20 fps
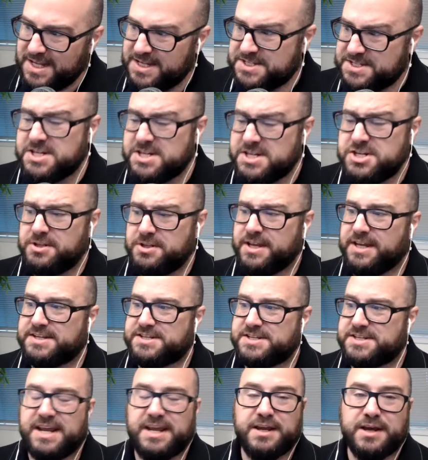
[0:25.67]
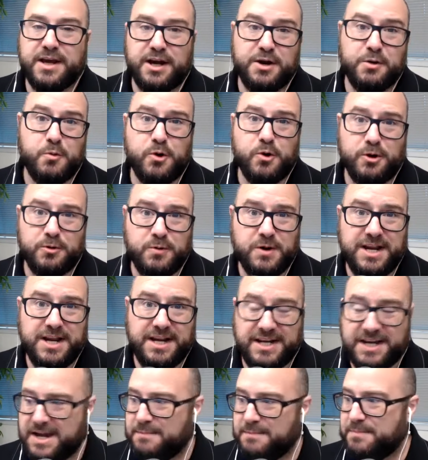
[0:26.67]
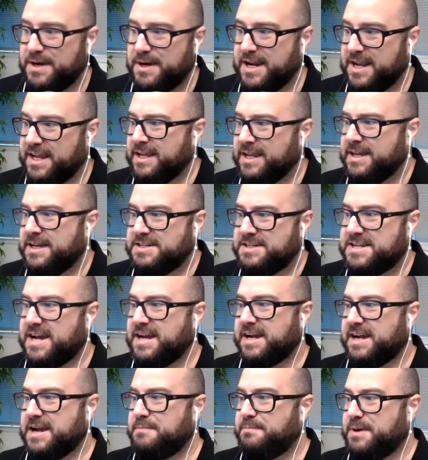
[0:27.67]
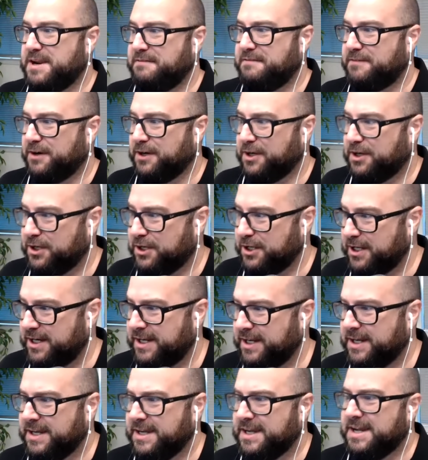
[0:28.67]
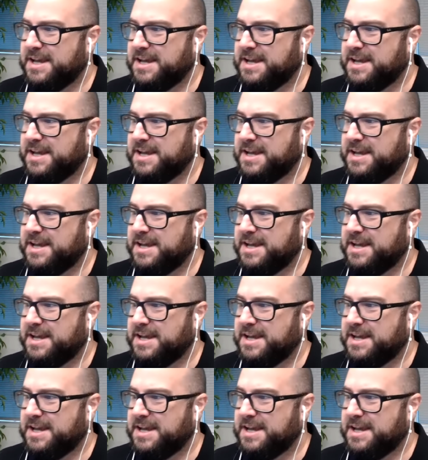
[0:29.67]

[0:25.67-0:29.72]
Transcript: essentially it's an award-winning company, tech company for good.